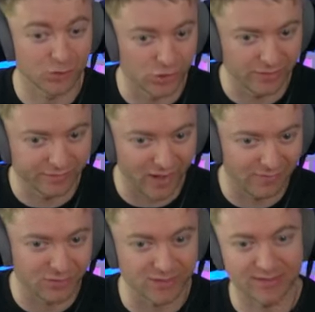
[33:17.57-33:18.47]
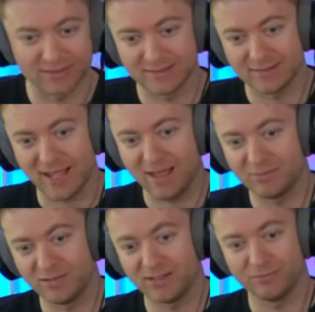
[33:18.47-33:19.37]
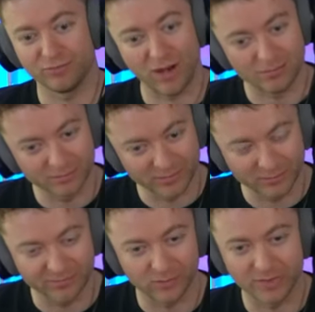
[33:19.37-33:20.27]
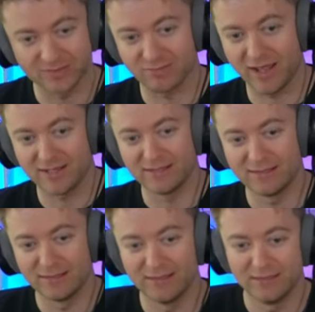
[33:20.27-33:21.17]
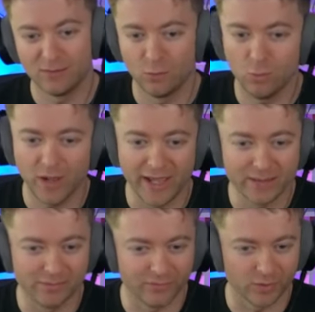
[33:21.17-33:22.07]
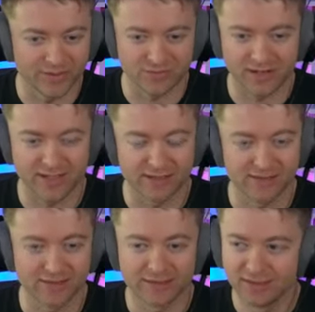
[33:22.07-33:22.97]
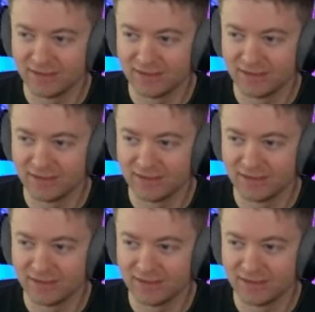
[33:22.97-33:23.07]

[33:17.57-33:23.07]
g5, g6 is happening, probably before he's ready. Way before he's ready here.